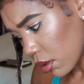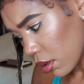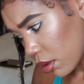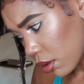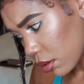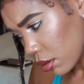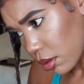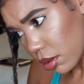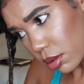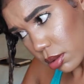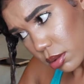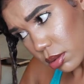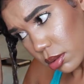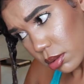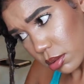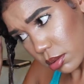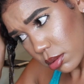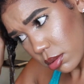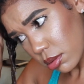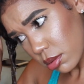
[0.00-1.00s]
recommend
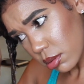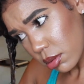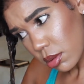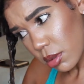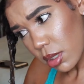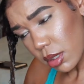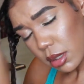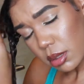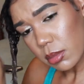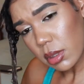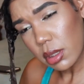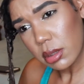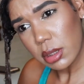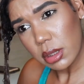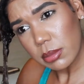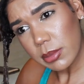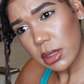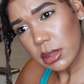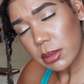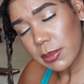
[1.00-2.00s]
not using gloves. You
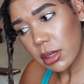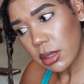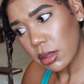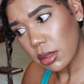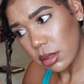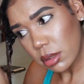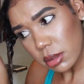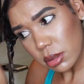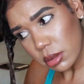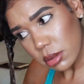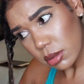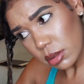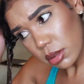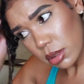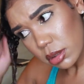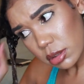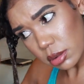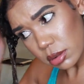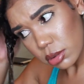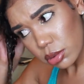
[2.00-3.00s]
need to wear gloves when
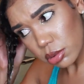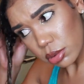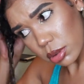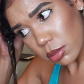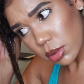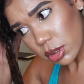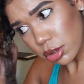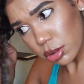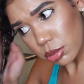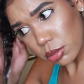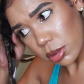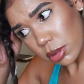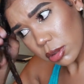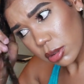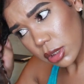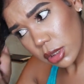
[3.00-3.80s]
you're doing this.